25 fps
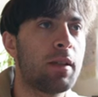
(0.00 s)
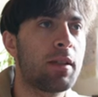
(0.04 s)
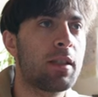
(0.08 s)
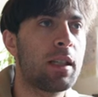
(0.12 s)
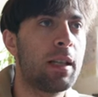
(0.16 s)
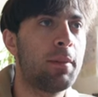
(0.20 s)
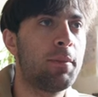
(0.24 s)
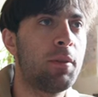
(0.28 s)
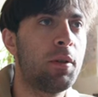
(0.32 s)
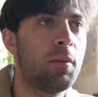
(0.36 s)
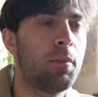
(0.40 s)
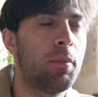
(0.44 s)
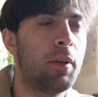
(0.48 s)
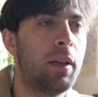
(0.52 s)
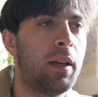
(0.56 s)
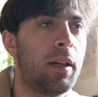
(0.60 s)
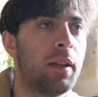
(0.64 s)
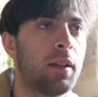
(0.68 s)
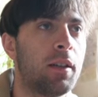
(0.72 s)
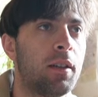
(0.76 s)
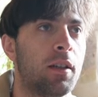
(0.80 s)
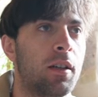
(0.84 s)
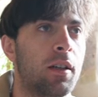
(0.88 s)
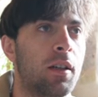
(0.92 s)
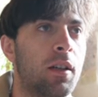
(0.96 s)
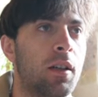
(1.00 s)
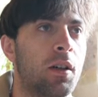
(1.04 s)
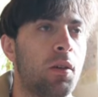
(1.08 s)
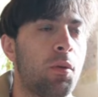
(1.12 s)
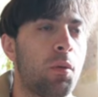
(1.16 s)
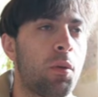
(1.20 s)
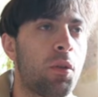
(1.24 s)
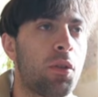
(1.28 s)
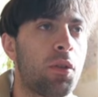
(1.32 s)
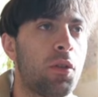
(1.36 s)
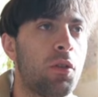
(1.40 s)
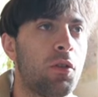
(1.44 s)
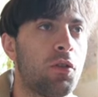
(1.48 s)
sample pack
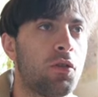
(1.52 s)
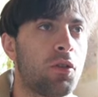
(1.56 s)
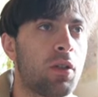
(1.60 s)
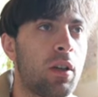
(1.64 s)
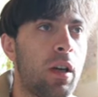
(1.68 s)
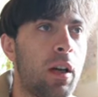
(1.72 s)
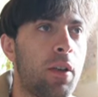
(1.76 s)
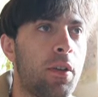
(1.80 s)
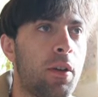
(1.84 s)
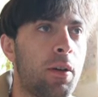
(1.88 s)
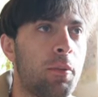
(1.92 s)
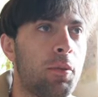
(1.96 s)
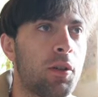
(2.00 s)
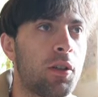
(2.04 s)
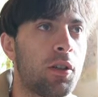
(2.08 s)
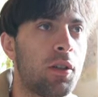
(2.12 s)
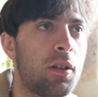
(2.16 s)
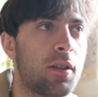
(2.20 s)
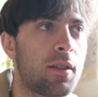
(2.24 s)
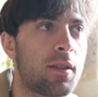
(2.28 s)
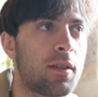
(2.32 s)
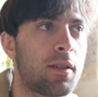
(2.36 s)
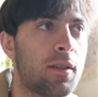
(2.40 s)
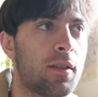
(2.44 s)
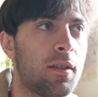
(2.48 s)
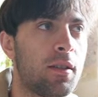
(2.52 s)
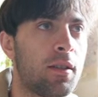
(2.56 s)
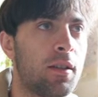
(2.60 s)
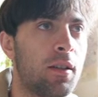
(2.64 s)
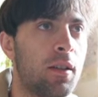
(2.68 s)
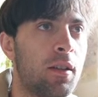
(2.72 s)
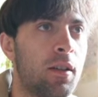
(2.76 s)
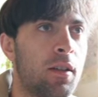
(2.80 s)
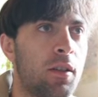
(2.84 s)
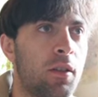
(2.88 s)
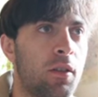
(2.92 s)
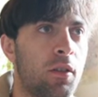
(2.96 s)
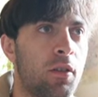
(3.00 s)
with you together, because
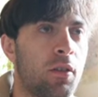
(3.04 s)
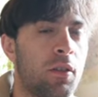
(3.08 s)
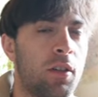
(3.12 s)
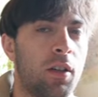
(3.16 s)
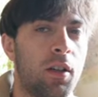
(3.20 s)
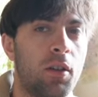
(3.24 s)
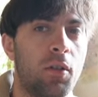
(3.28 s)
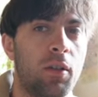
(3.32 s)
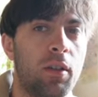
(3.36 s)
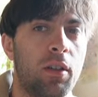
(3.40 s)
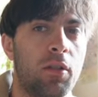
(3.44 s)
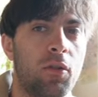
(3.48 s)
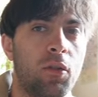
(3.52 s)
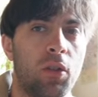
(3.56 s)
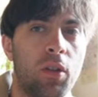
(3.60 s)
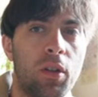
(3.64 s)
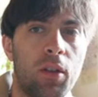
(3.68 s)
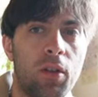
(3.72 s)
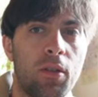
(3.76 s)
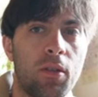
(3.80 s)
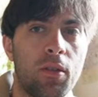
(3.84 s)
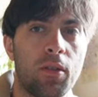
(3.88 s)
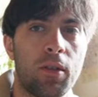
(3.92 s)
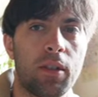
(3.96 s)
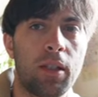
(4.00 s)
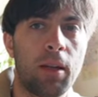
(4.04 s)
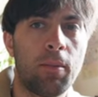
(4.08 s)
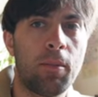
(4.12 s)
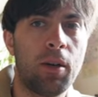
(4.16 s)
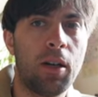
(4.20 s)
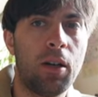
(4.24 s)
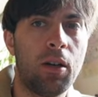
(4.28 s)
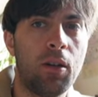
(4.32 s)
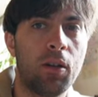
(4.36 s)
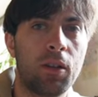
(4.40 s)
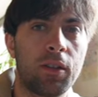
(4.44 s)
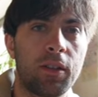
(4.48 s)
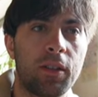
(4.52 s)
you know, even though
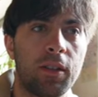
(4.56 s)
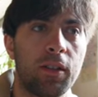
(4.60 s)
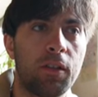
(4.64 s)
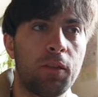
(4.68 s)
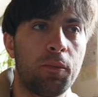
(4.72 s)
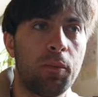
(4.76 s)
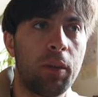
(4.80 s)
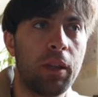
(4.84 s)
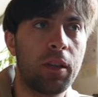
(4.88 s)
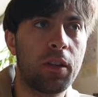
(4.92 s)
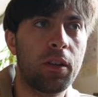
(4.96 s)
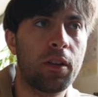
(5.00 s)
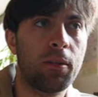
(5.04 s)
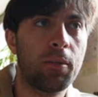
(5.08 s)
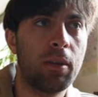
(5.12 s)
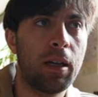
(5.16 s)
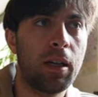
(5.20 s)
Jamahook didn't pick them